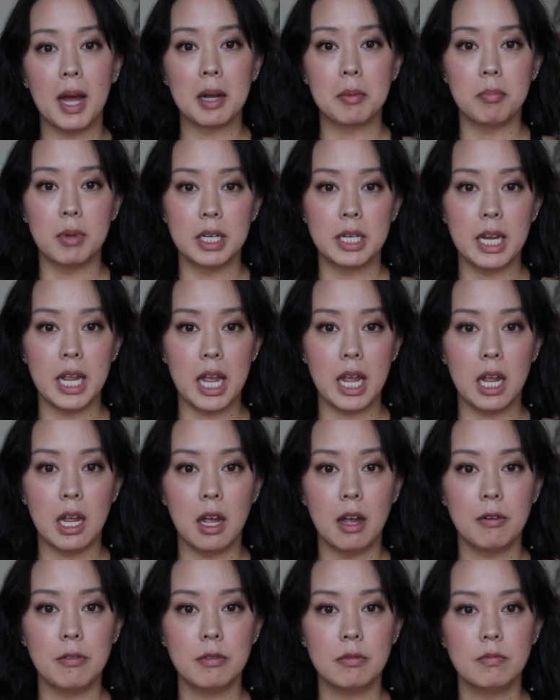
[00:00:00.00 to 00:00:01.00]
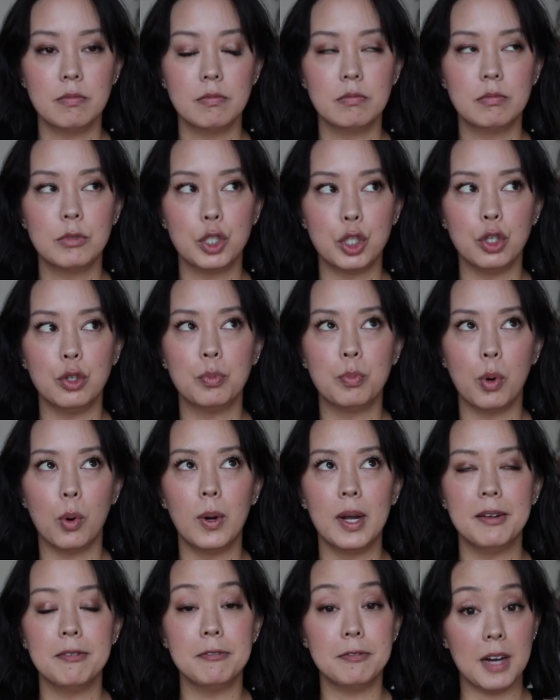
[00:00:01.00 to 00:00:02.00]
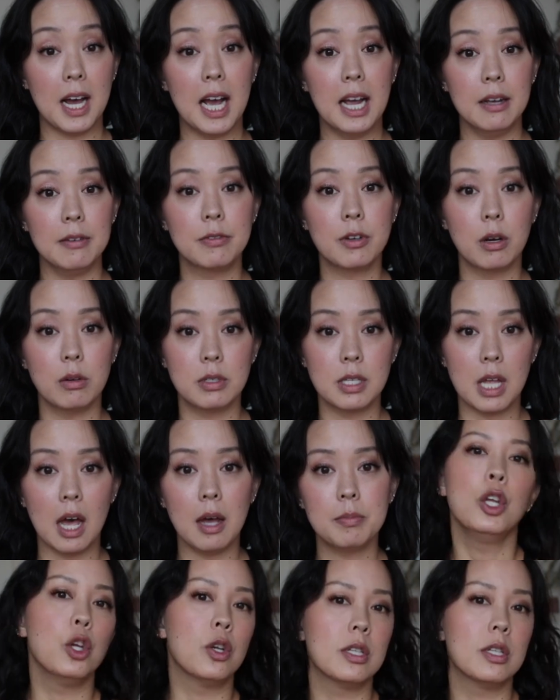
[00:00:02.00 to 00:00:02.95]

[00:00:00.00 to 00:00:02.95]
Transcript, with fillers: Bag Monday 2.5 goes up.